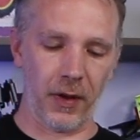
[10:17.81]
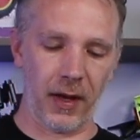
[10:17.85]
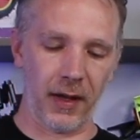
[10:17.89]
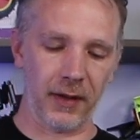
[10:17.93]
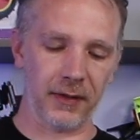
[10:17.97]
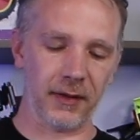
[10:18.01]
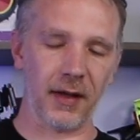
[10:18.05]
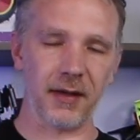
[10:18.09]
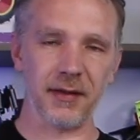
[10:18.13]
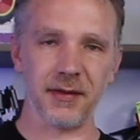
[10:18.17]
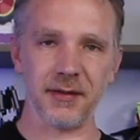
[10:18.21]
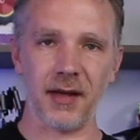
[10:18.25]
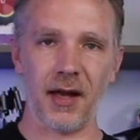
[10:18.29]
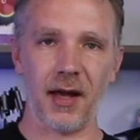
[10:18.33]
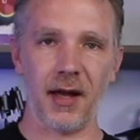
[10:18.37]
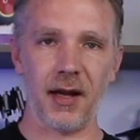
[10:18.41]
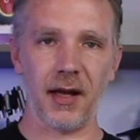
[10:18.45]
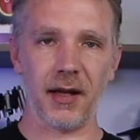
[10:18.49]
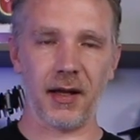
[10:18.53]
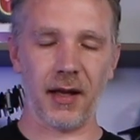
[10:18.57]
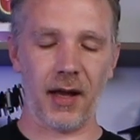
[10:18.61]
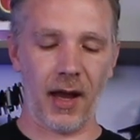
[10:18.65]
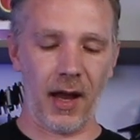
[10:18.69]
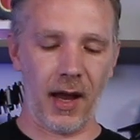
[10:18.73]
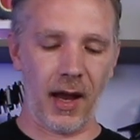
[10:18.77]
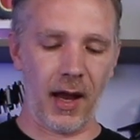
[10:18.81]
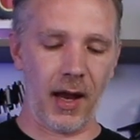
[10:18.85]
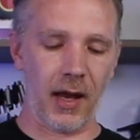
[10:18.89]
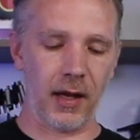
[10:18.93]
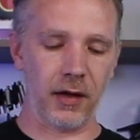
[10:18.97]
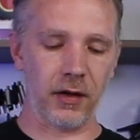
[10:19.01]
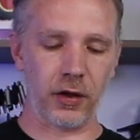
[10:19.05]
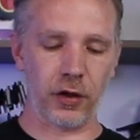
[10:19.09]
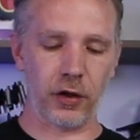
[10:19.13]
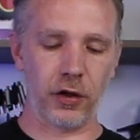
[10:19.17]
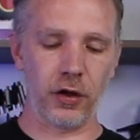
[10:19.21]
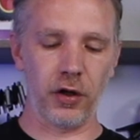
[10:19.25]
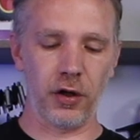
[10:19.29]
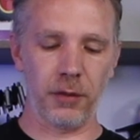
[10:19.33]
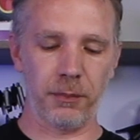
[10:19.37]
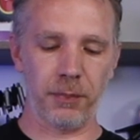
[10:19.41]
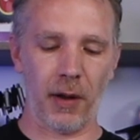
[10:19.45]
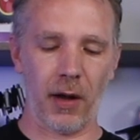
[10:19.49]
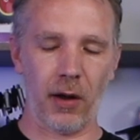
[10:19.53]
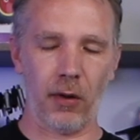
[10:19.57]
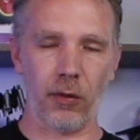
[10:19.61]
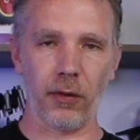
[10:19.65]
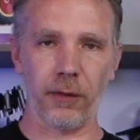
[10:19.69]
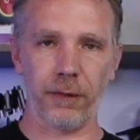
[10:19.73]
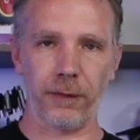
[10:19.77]
anti-static and a good
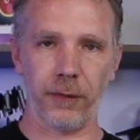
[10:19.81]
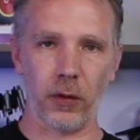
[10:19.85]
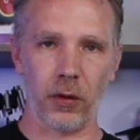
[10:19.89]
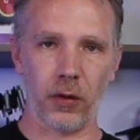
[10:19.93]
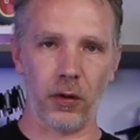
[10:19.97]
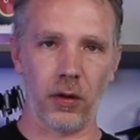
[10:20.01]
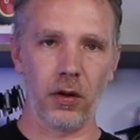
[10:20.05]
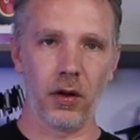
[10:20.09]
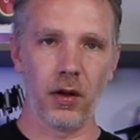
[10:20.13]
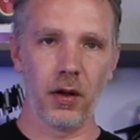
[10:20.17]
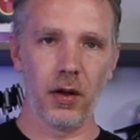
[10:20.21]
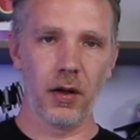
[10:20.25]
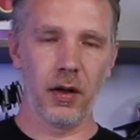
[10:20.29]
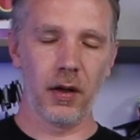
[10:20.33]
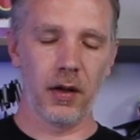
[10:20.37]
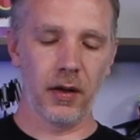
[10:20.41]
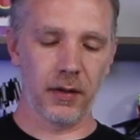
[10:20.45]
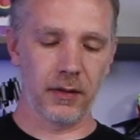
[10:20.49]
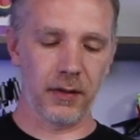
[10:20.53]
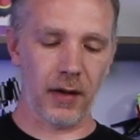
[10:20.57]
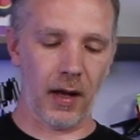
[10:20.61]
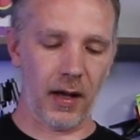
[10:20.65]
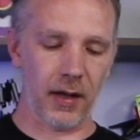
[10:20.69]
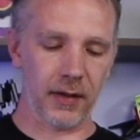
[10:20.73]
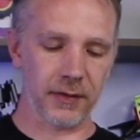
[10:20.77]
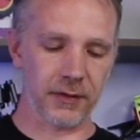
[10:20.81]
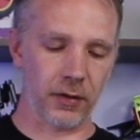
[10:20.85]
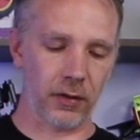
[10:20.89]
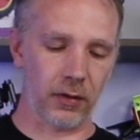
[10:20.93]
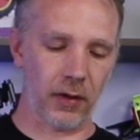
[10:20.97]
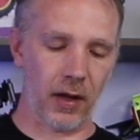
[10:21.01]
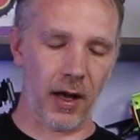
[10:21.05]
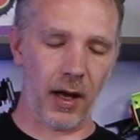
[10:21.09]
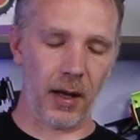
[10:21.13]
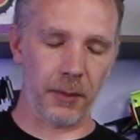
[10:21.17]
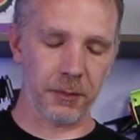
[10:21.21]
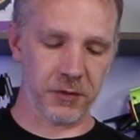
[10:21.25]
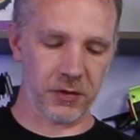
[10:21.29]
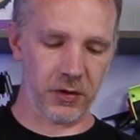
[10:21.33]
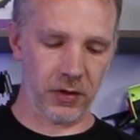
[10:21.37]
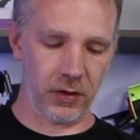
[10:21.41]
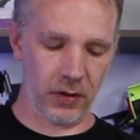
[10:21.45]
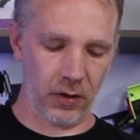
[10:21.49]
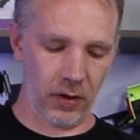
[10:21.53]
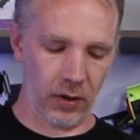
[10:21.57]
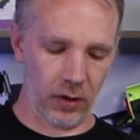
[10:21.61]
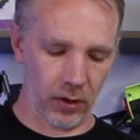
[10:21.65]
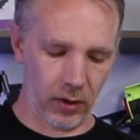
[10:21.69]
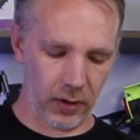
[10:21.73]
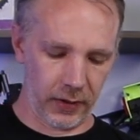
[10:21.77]
powerful nozzle option
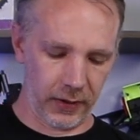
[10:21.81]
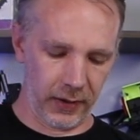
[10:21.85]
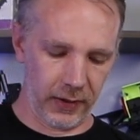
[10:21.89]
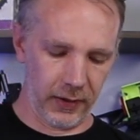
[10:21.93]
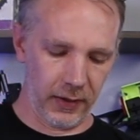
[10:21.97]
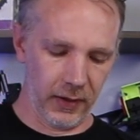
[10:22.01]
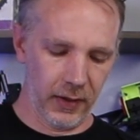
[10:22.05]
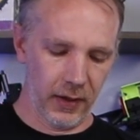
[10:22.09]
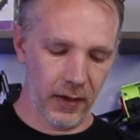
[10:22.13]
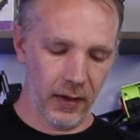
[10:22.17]
on it.